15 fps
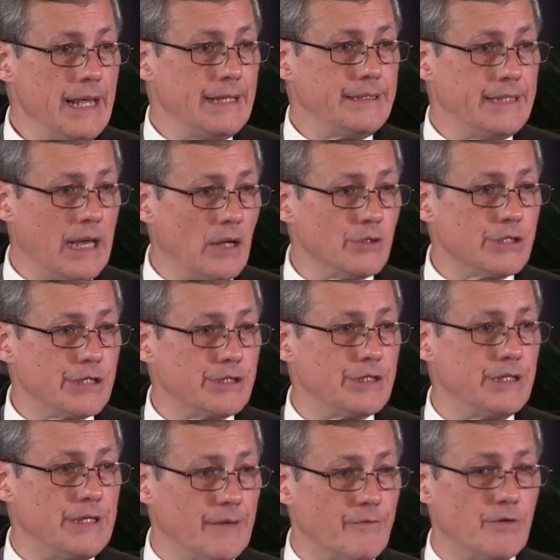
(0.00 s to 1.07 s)
it tells us
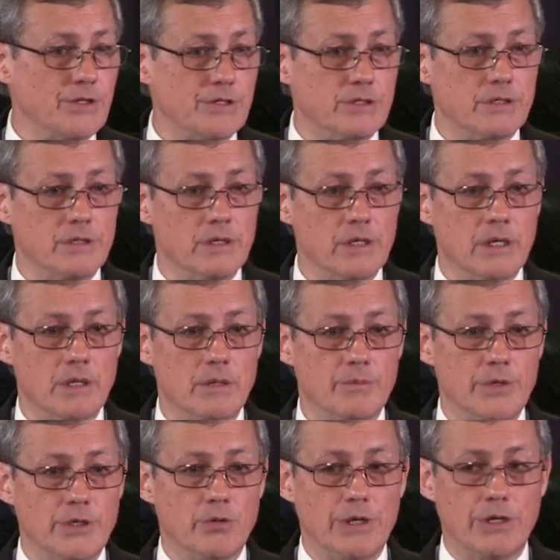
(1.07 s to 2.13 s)
the difference
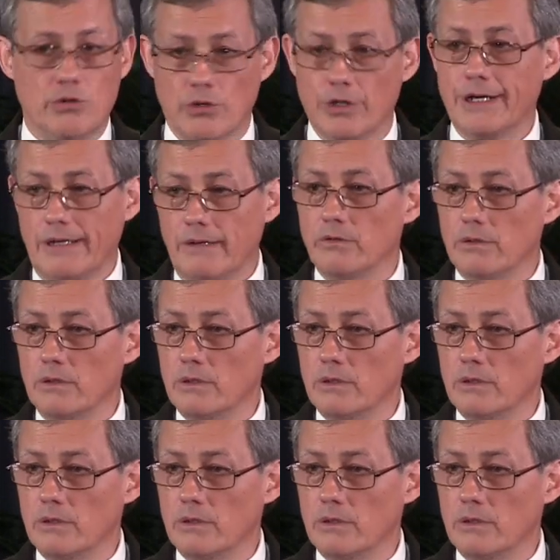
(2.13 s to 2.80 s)
between good and evil.